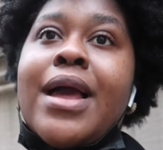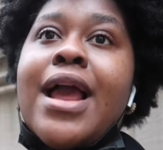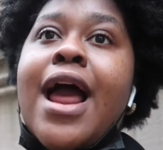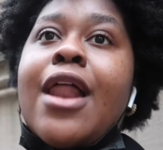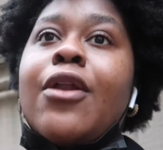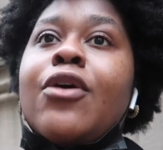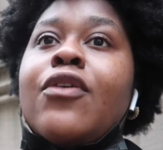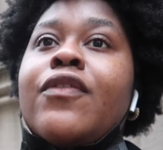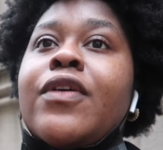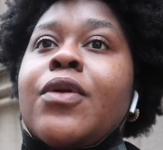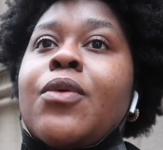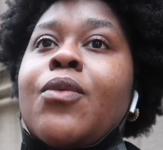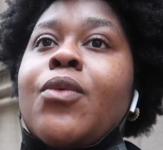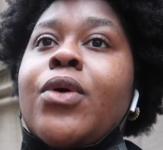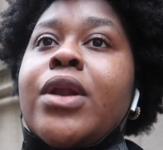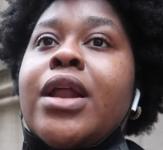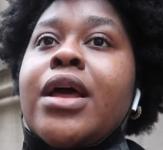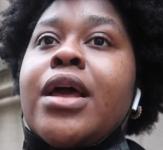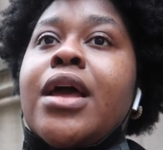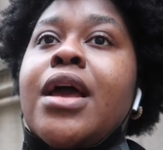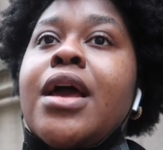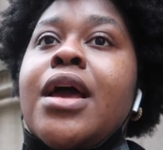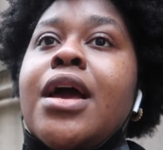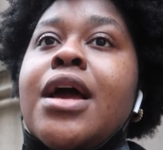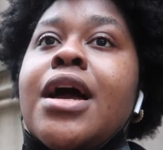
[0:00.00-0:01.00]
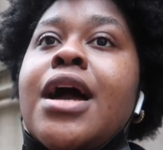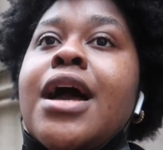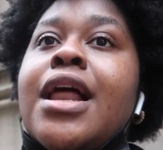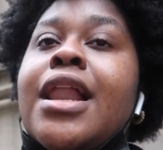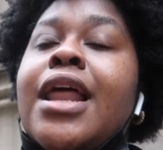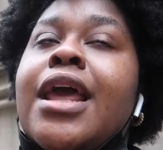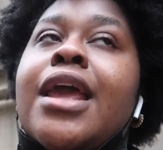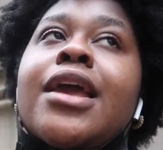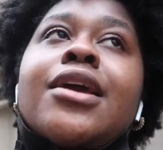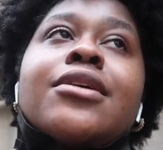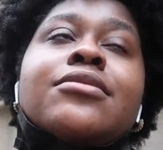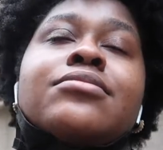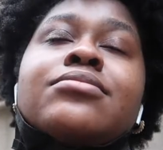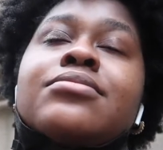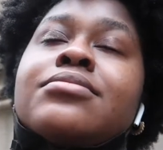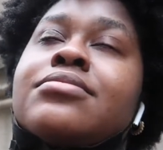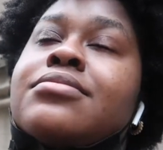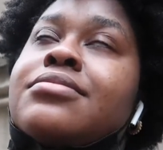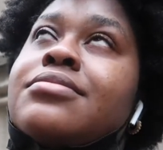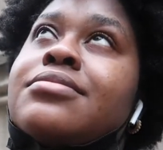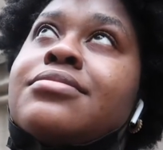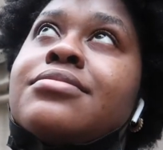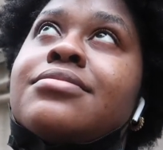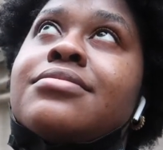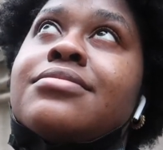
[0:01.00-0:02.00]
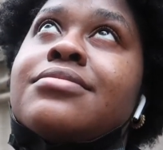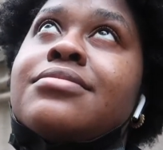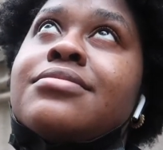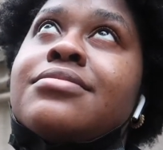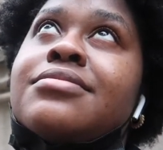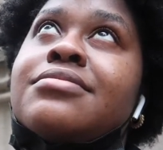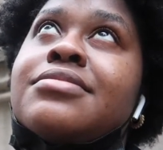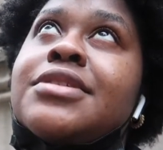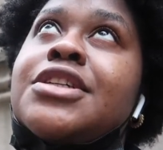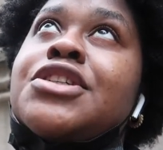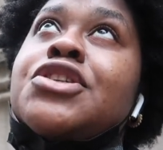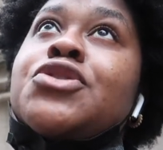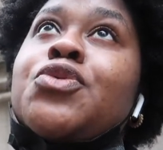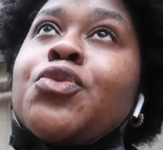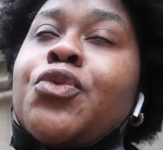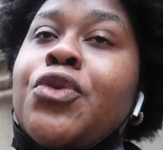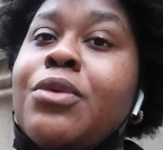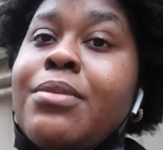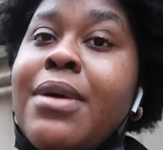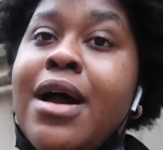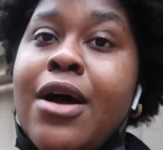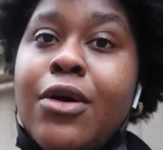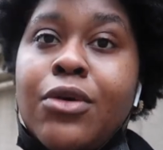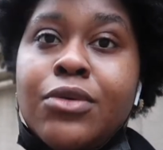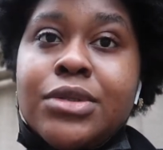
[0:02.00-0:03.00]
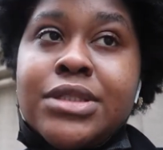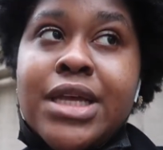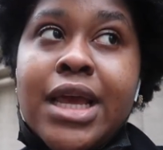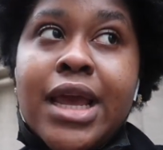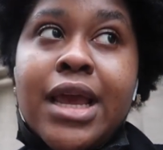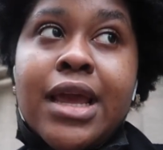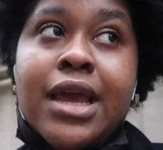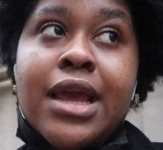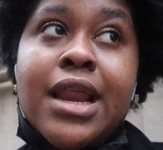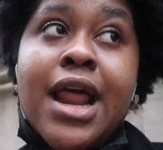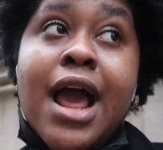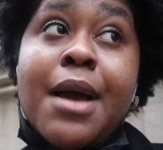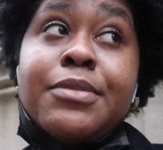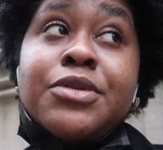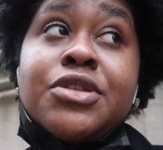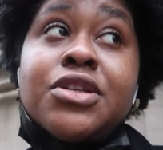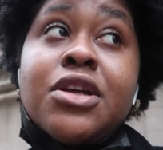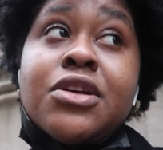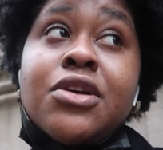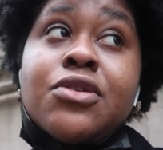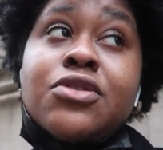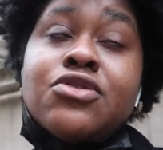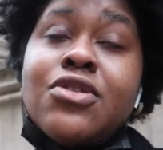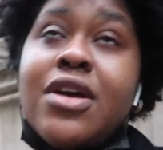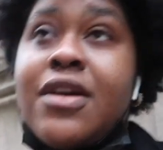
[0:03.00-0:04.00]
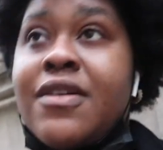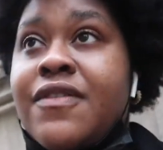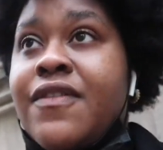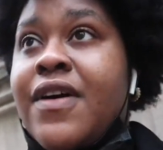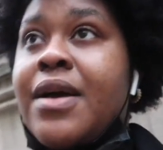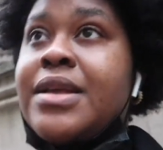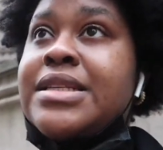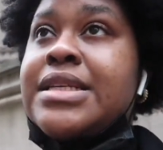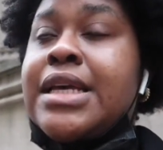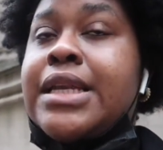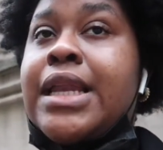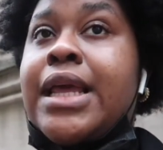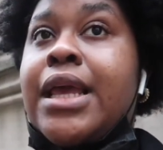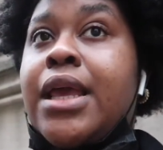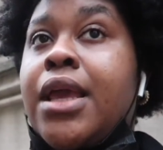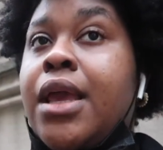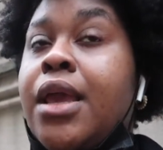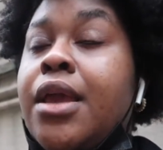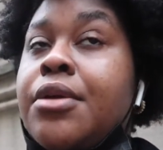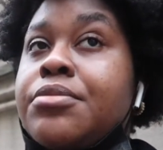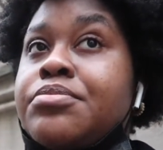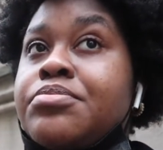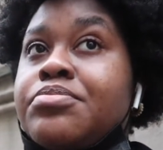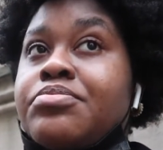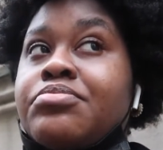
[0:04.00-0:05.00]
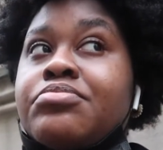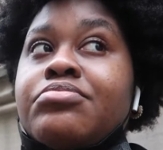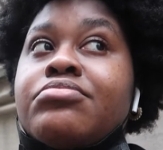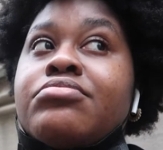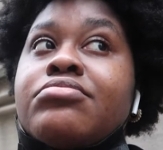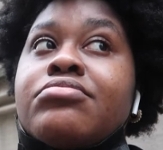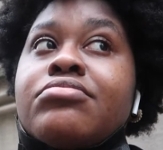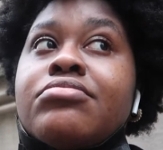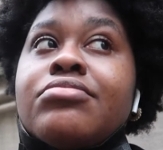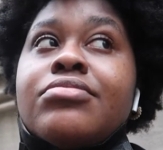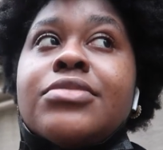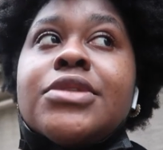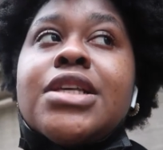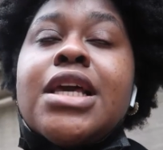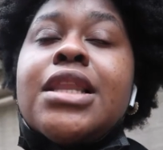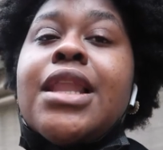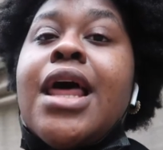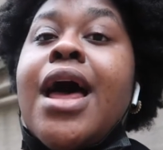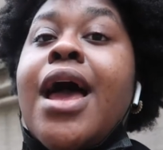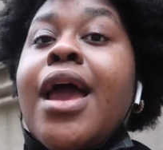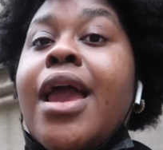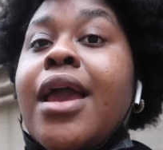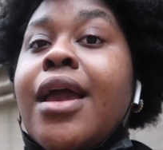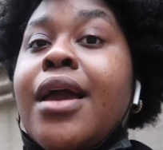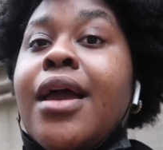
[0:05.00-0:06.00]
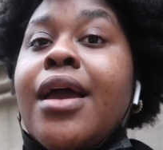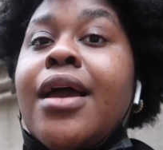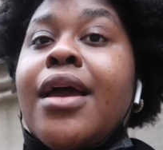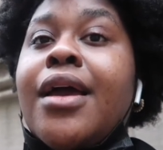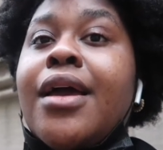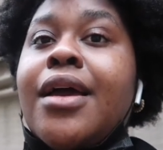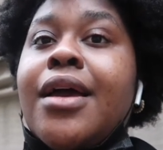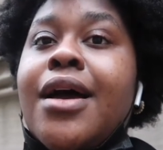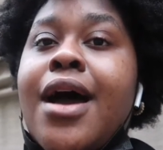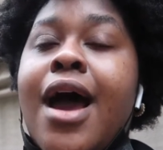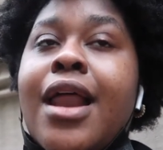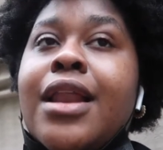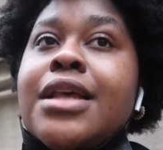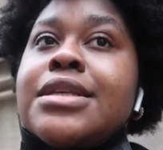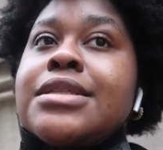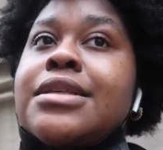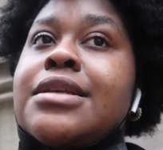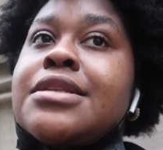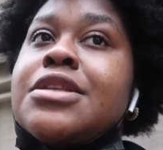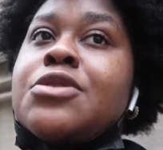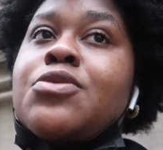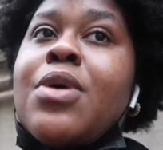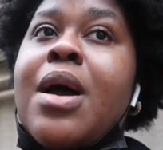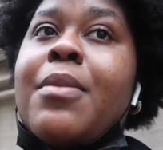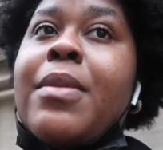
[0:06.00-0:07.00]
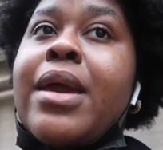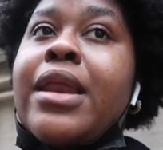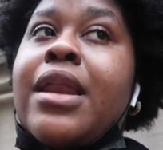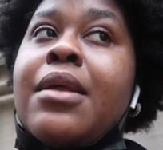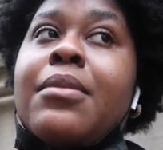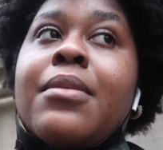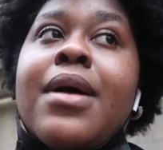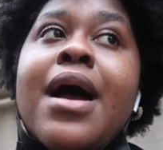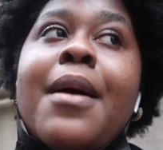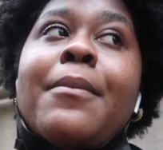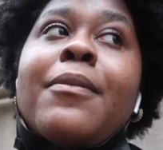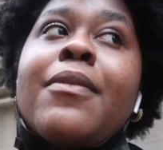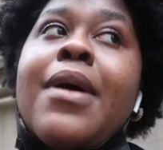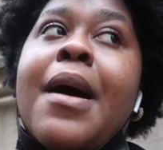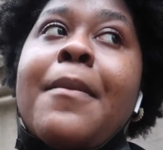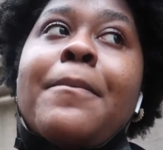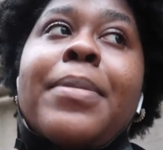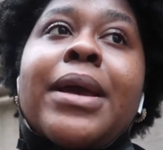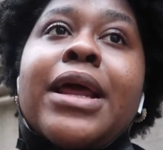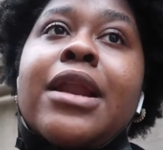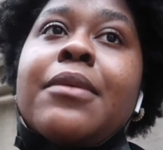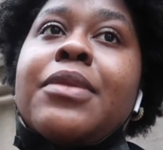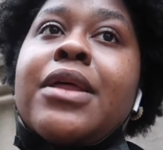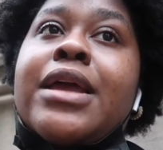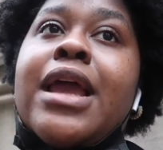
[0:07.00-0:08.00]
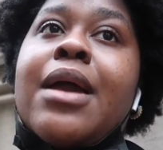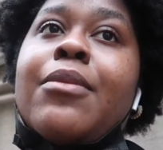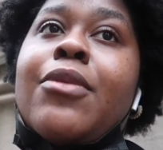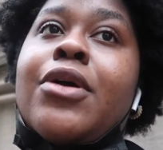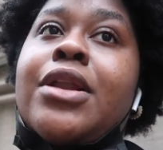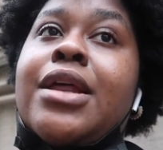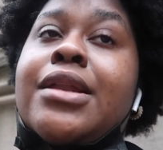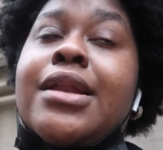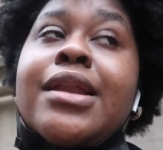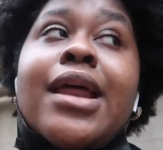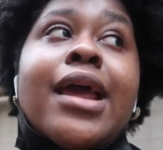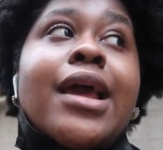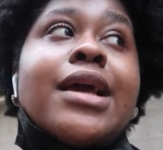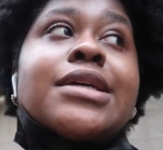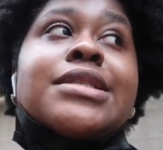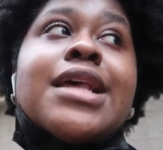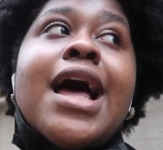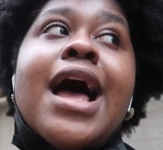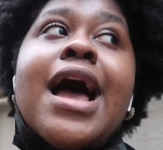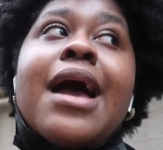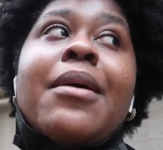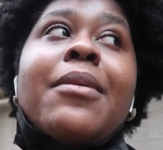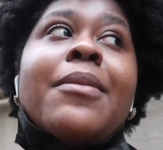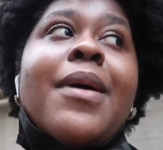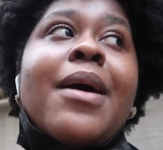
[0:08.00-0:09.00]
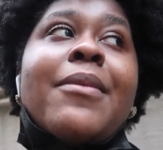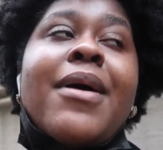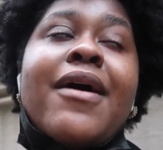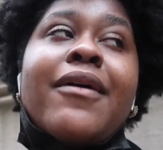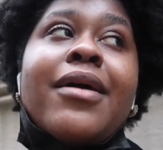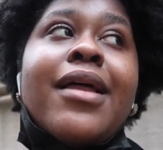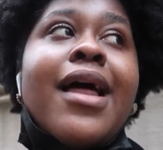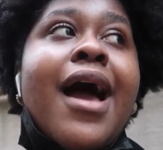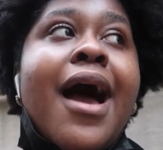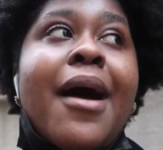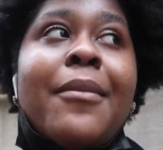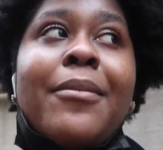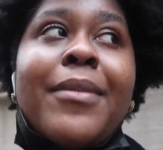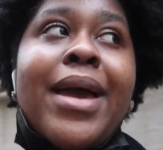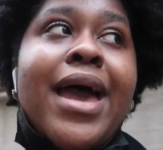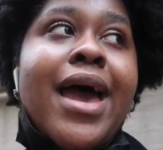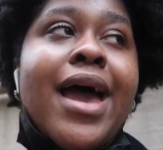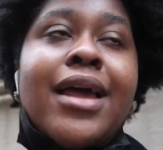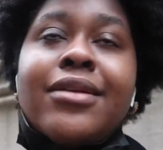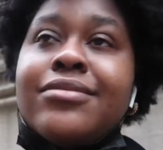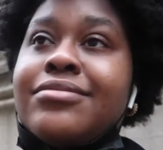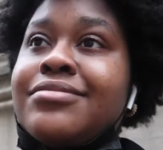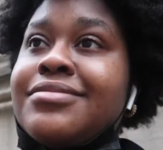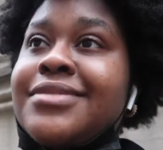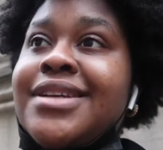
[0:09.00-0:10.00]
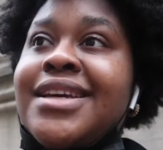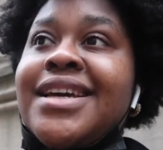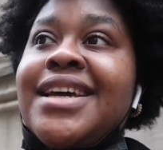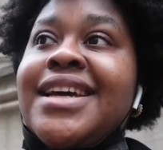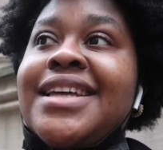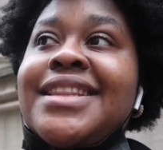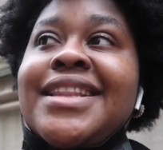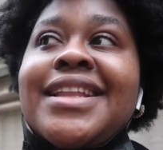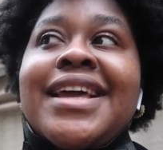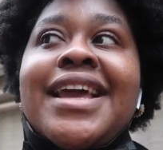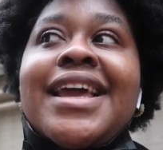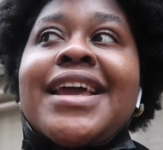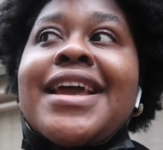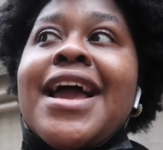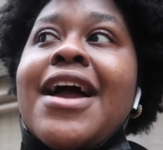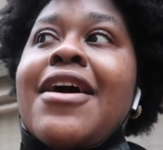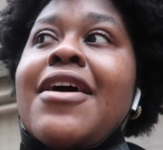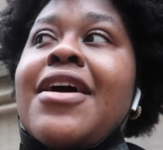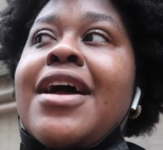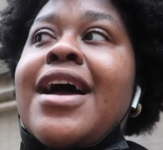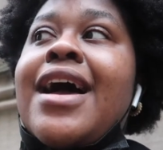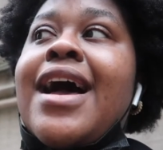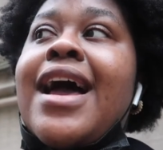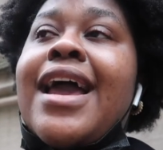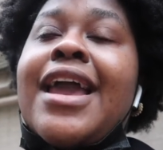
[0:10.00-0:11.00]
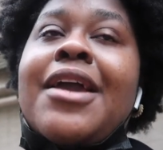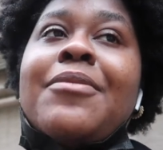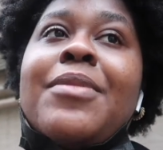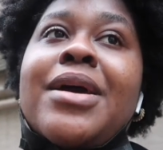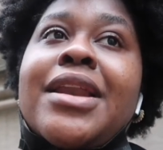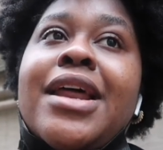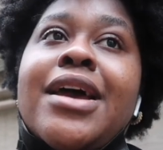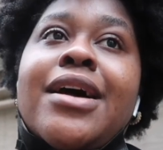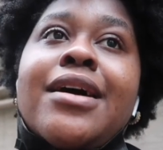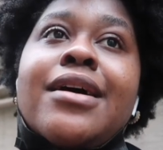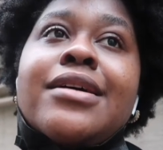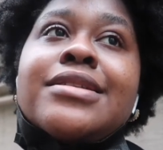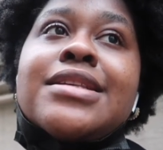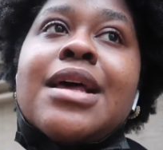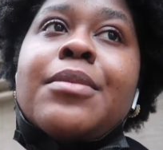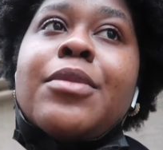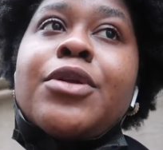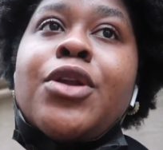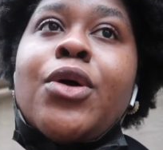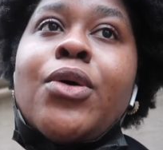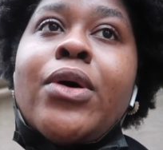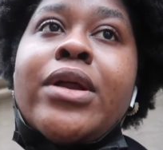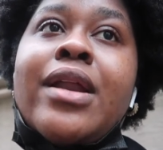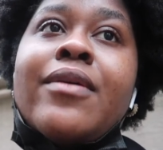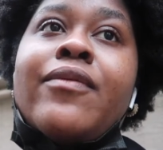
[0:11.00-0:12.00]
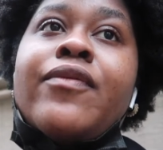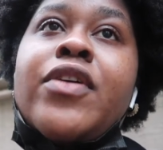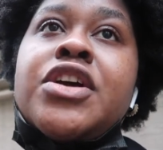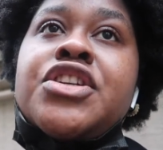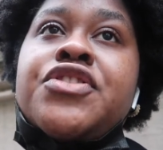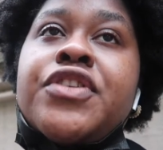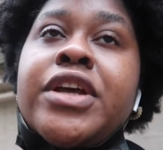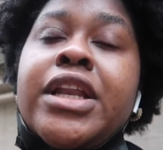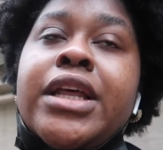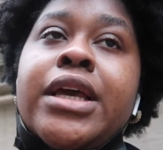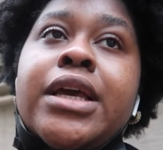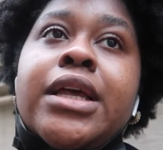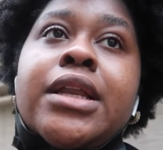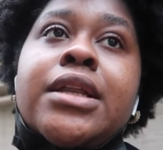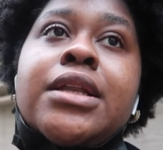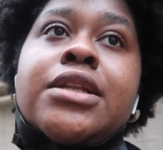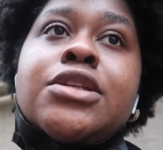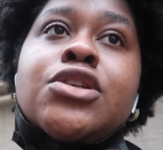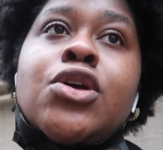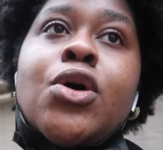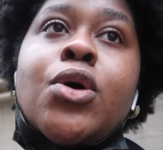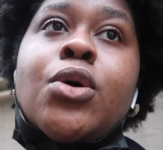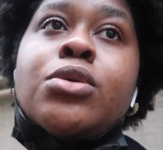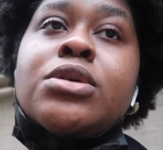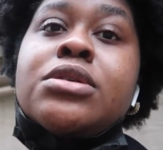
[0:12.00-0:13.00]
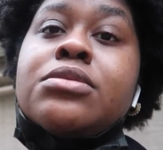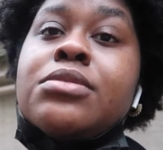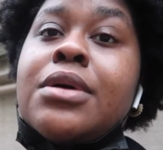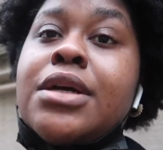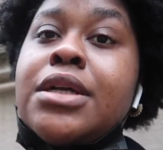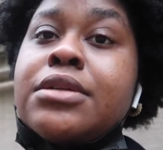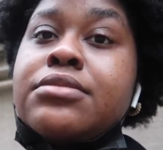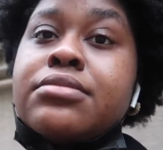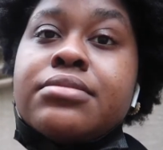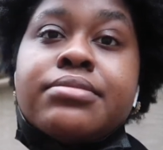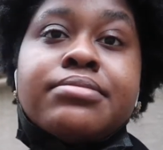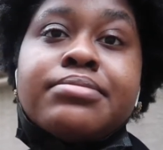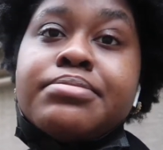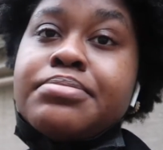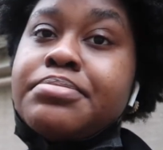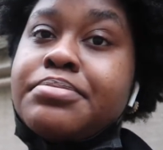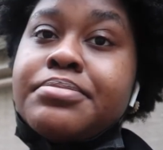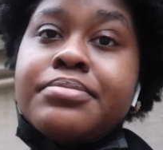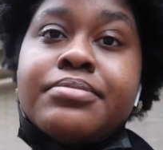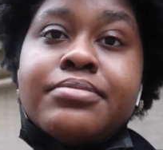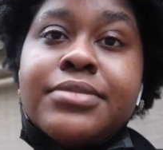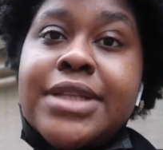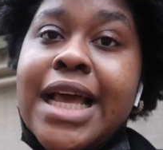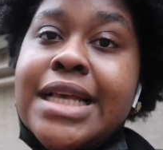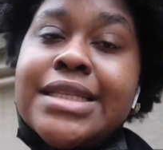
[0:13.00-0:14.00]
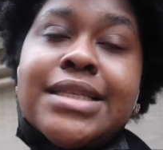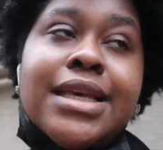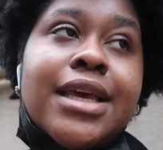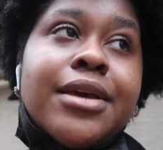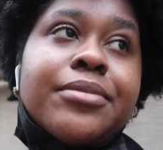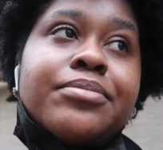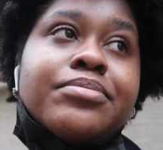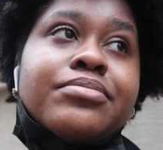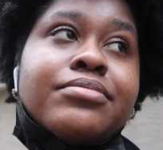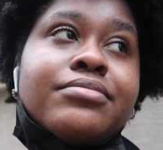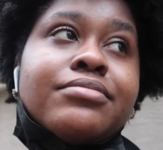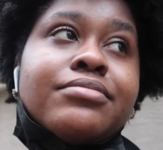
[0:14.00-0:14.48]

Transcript: Like, I don't even want to, like, it just ruined my whole day. I'm just going to go try and find something to eat. Like, honestly, this is why I'm ending, I'm, I'm picking up the camera another day. Because I'm, I'm, I'm mad. Like, I, I hate my nails. I'm annoyed. I'm frustrated. So, that's it.